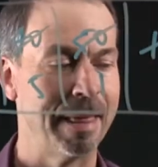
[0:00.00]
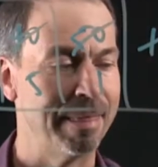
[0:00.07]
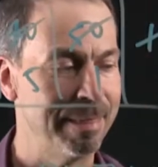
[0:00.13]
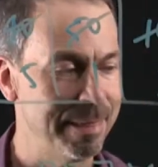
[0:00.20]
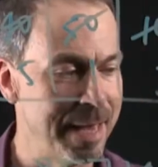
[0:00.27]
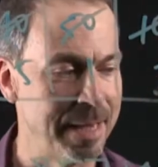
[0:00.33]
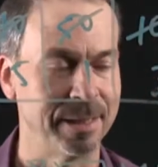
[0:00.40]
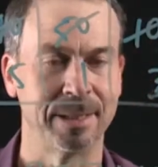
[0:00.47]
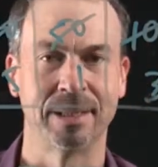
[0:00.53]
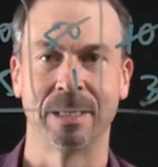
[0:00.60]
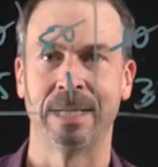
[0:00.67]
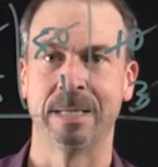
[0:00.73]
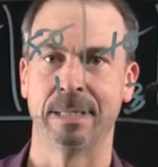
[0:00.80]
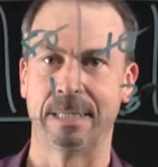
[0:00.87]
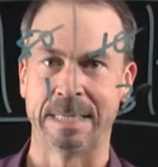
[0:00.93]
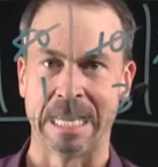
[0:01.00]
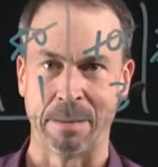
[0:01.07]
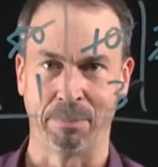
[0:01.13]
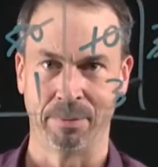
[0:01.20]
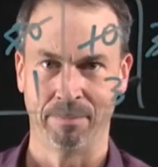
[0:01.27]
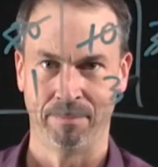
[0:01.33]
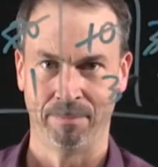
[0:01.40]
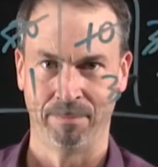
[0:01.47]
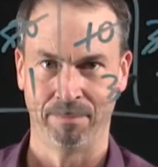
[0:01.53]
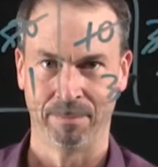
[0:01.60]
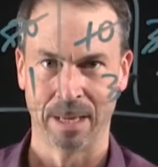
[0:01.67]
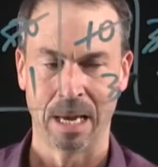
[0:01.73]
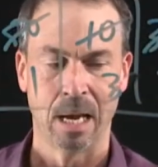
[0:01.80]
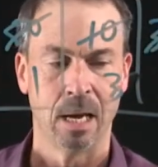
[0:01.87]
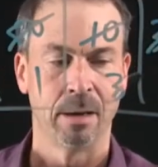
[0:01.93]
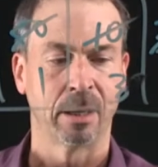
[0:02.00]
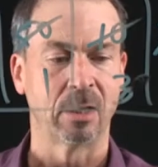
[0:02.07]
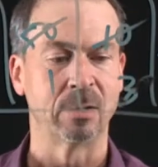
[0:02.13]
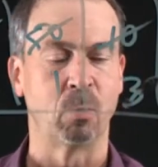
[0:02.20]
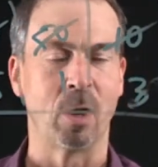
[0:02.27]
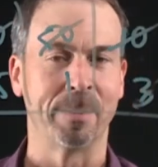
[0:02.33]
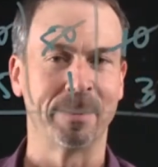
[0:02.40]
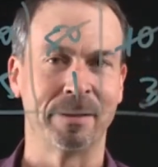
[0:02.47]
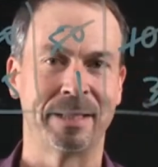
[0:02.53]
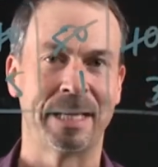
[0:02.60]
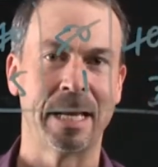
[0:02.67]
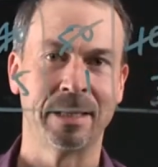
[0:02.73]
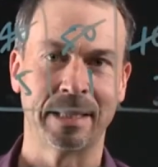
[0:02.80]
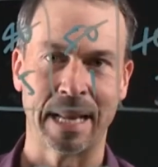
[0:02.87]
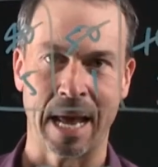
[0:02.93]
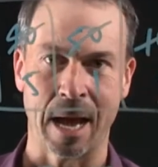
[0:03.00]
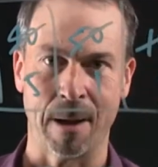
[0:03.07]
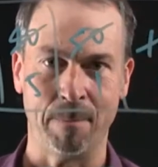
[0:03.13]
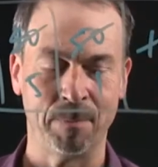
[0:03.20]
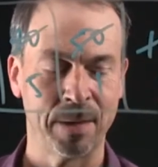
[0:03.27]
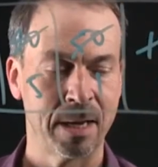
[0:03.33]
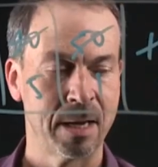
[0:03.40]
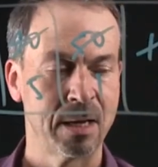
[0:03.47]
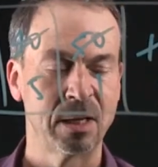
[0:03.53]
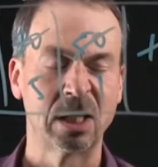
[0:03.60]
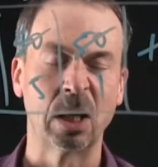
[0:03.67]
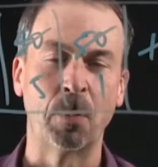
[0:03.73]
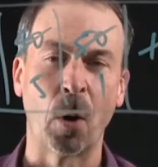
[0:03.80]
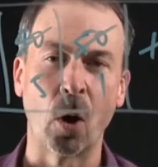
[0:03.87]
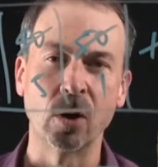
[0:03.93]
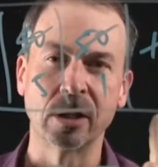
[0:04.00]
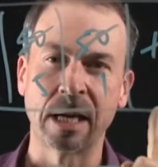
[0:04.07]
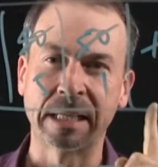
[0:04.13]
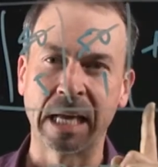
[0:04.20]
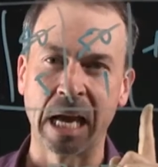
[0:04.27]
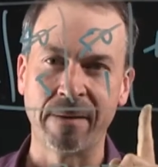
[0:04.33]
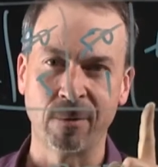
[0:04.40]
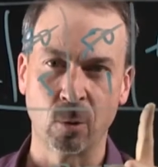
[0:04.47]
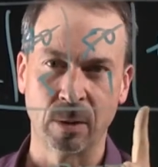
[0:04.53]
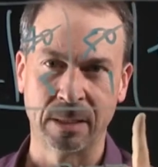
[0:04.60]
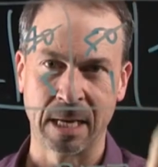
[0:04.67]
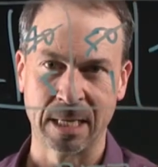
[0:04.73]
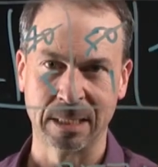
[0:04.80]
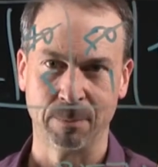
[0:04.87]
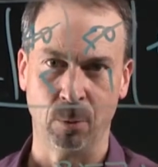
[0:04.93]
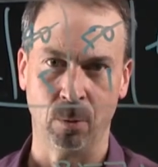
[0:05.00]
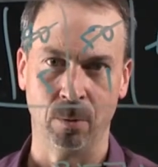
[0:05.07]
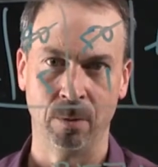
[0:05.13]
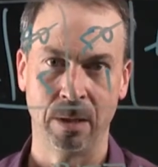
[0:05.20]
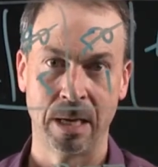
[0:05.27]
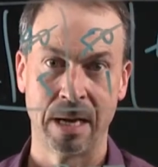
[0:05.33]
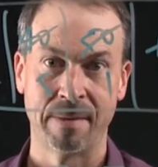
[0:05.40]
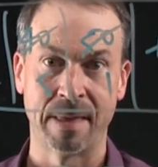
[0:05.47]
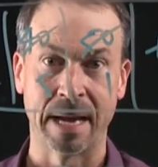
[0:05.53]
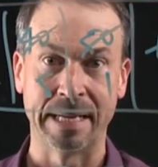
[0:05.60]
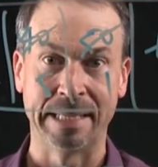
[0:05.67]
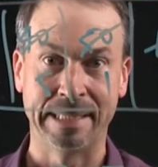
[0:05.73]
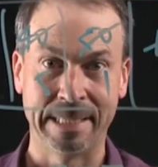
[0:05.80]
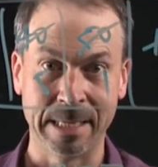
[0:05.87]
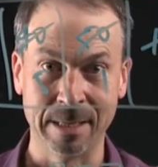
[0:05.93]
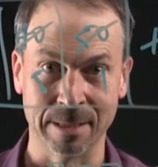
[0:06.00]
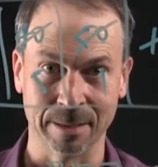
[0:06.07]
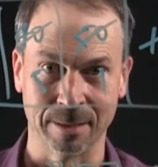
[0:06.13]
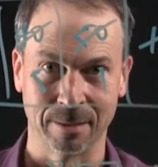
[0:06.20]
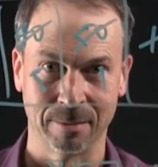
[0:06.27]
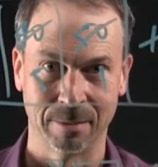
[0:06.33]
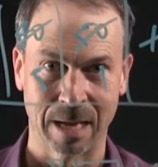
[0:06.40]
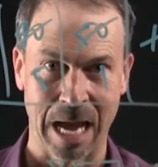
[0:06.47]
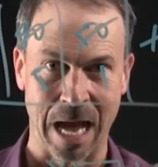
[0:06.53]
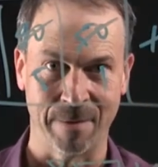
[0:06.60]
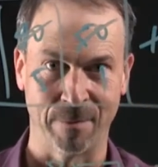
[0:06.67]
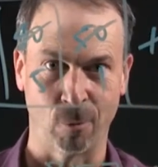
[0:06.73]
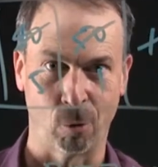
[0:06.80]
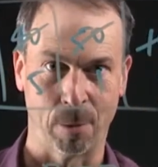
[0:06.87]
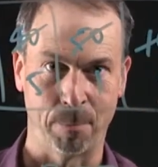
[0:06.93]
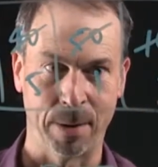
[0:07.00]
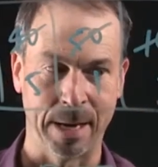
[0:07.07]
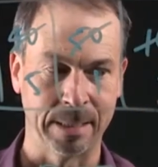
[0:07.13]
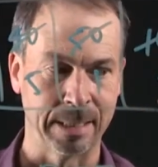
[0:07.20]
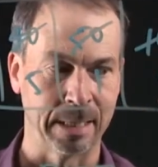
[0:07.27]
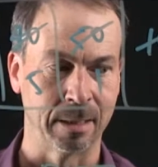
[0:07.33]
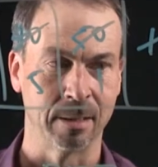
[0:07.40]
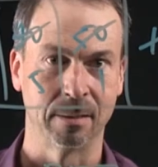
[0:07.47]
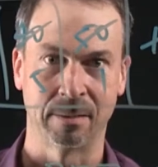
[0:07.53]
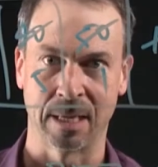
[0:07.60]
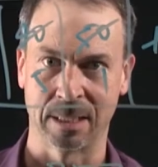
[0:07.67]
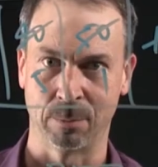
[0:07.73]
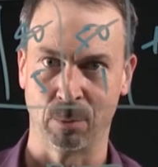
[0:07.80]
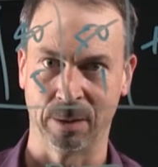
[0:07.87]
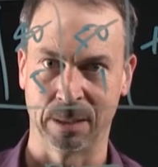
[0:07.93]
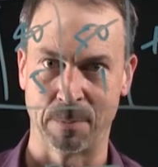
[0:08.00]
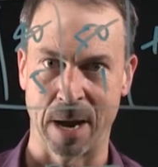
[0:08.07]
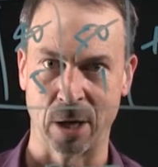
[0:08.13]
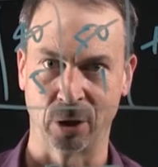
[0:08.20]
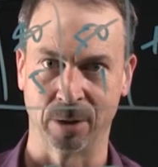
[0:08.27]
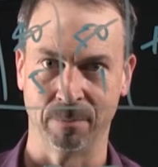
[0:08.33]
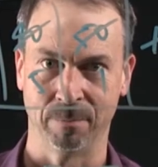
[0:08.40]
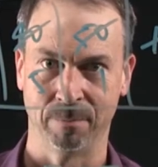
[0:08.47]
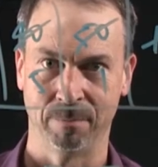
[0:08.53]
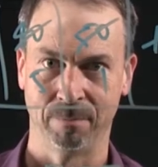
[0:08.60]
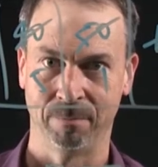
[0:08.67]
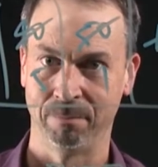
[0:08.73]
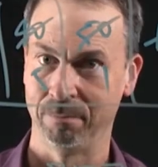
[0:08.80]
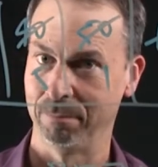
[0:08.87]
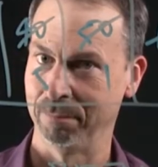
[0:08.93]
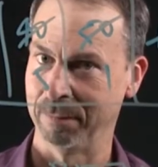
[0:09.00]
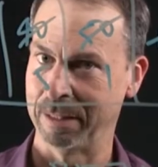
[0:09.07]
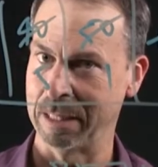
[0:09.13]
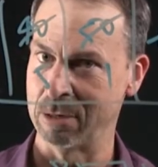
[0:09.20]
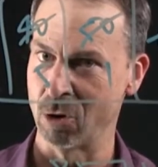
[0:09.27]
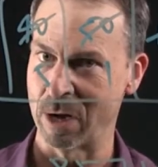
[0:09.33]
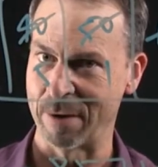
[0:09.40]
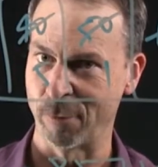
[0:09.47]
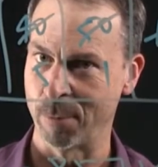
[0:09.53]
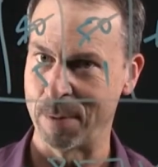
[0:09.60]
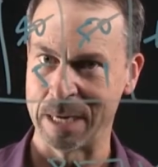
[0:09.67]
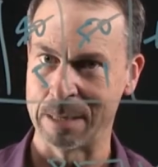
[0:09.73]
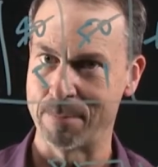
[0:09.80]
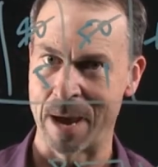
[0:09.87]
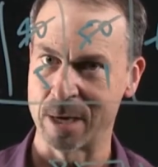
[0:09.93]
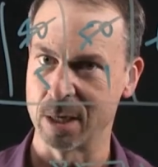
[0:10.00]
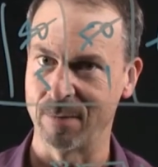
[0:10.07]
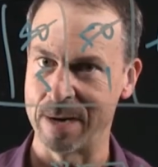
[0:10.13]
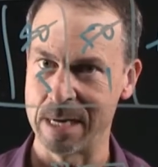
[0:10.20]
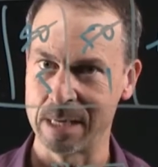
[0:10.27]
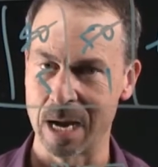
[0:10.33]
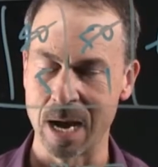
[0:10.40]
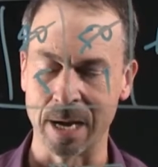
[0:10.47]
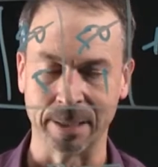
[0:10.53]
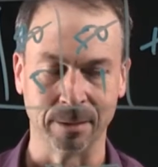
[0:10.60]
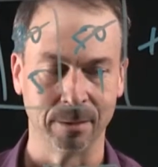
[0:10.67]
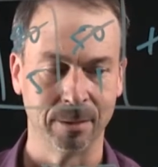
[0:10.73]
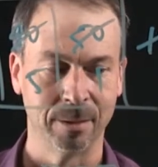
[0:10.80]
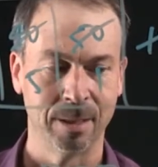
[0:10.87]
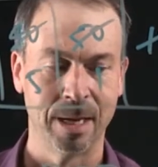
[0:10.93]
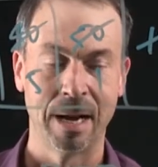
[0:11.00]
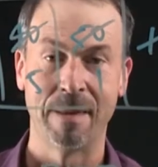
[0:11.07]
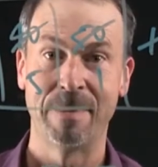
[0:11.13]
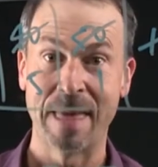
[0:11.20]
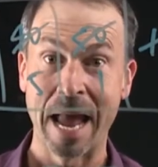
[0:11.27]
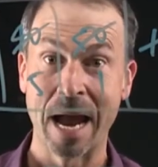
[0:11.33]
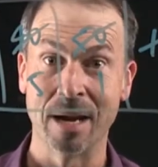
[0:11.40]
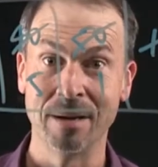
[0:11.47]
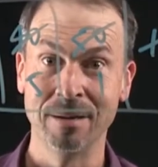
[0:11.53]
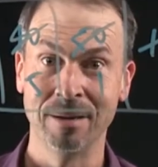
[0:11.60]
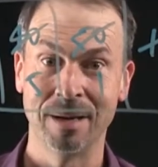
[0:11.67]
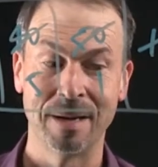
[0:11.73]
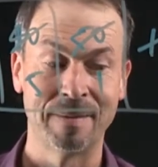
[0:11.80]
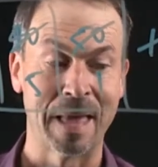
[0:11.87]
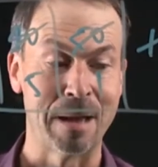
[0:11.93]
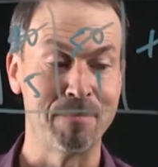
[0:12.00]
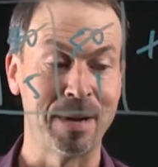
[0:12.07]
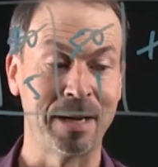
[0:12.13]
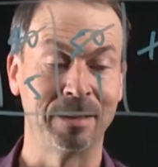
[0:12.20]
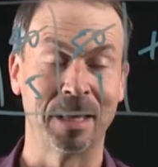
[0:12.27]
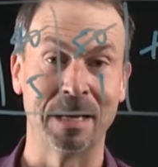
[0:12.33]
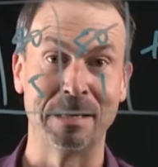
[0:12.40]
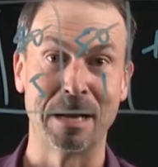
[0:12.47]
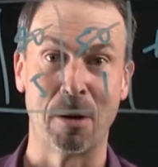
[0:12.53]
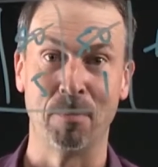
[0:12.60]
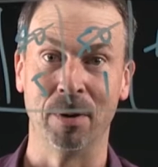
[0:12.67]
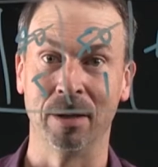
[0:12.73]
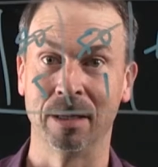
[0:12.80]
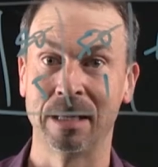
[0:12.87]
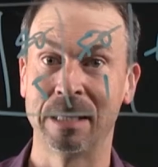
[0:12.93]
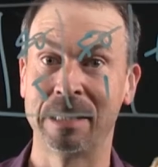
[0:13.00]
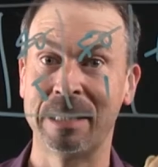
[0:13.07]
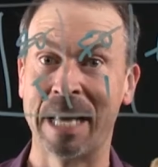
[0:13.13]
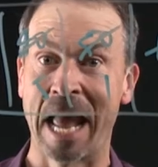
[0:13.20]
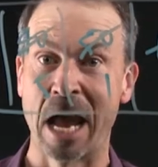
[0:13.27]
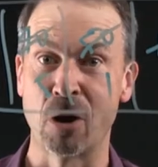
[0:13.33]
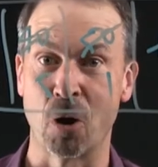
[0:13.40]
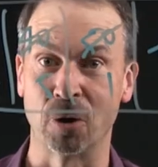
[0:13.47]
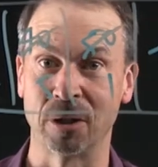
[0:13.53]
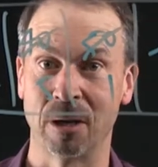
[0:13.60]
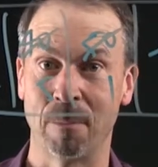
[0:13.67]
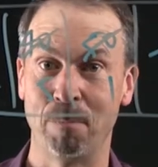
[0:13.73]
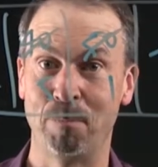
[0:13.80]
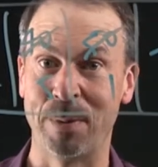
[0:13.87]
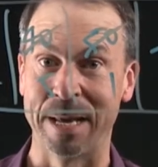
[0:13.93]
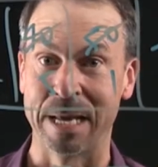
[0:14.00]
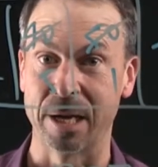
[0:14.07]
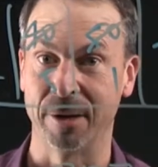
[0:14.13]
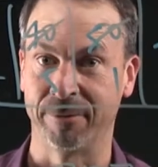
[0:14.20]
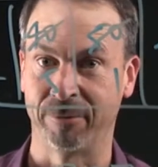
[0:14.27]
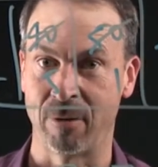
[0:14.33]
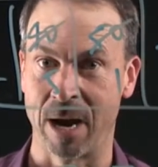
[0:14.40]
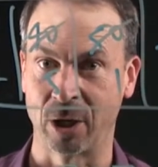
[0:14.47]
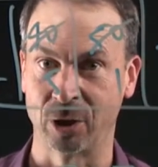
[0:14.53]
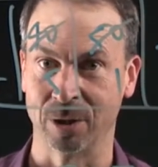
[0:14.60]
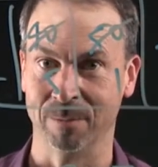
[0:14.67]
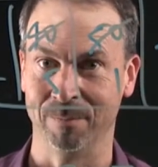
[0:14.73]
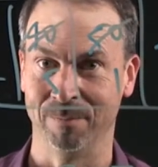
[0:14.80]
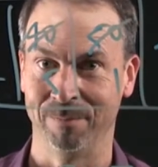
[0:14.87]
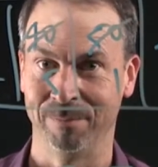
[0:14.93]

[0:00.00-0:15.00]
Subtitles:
This is deep. Because what it says now, suppose I gave you a decimal that didn't have a repeating decimal expansion, did not have a repeating pattern of any kind, then that means that number cannot be a fraction.